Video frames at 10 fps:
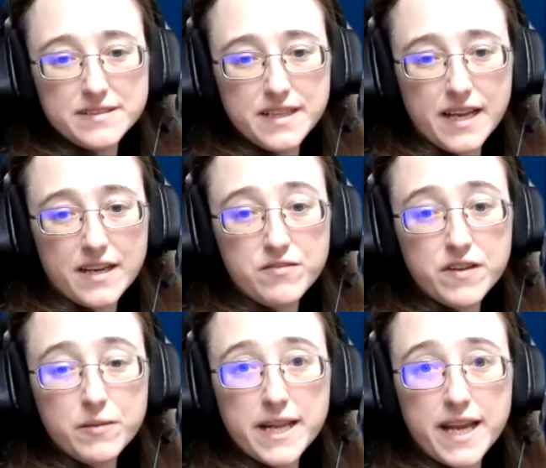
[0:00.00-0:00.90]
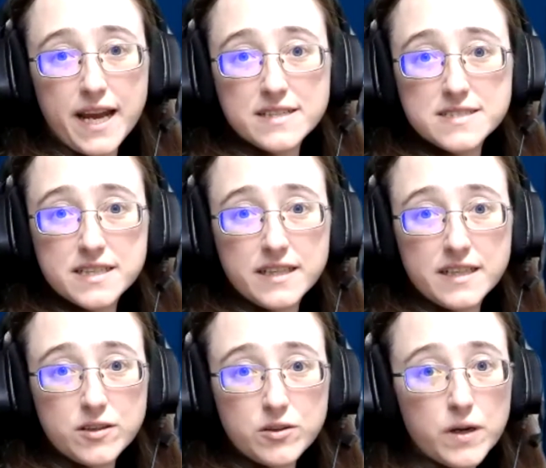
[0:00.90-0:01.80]
And if anybody has
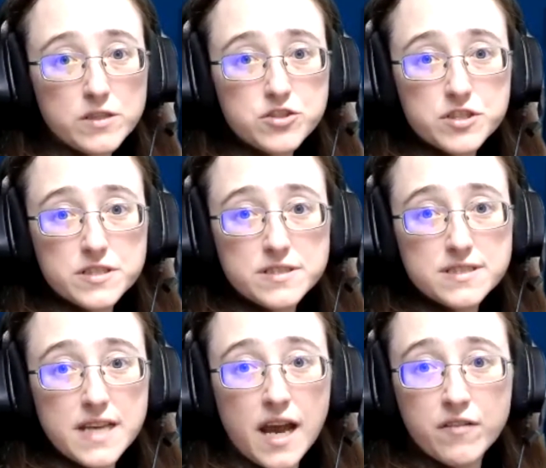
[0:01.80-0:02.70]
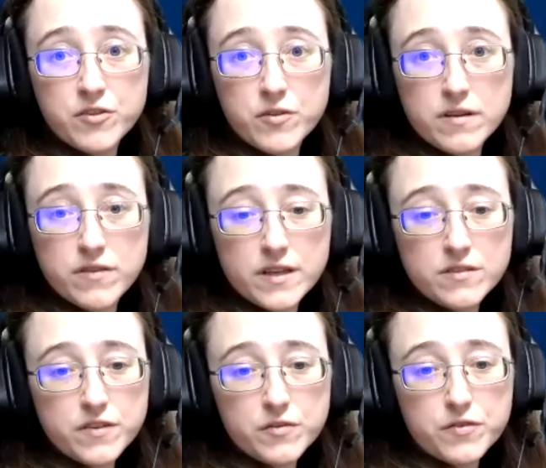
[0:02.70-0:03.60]
any questions after the event,
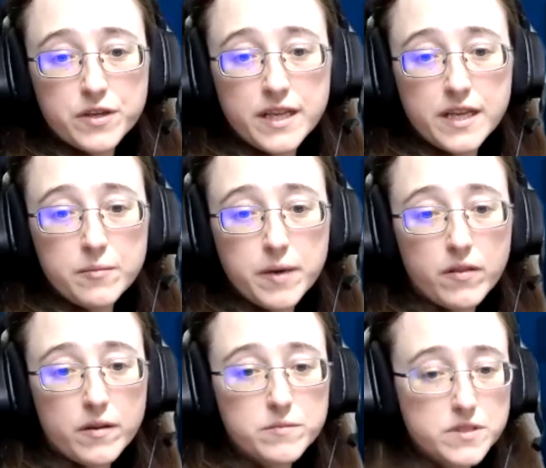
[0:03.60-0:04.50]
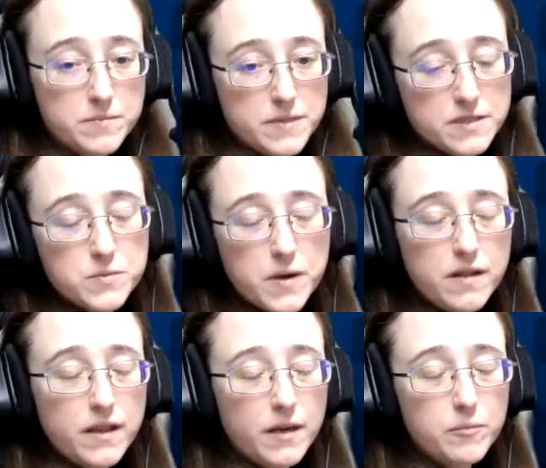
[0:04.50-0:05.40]
feel free to email them to me as well,
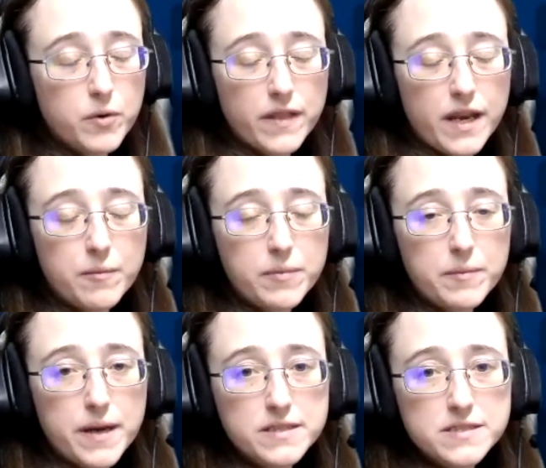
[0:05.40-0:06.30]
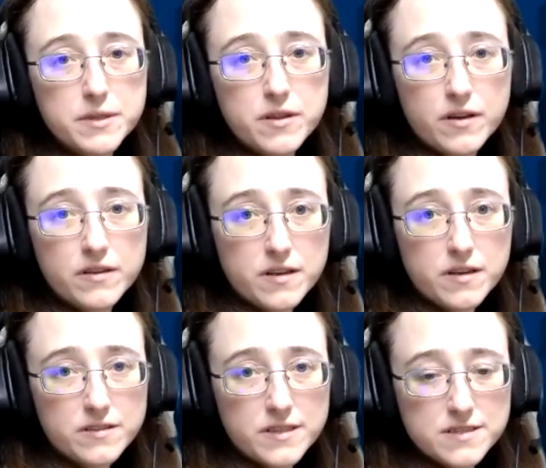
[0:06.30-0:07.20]
and I'm more than happy to pass them along to
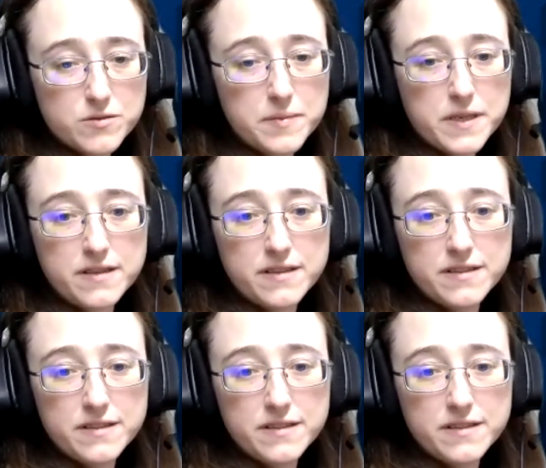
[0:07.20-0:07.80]
Dr. Dasgupta.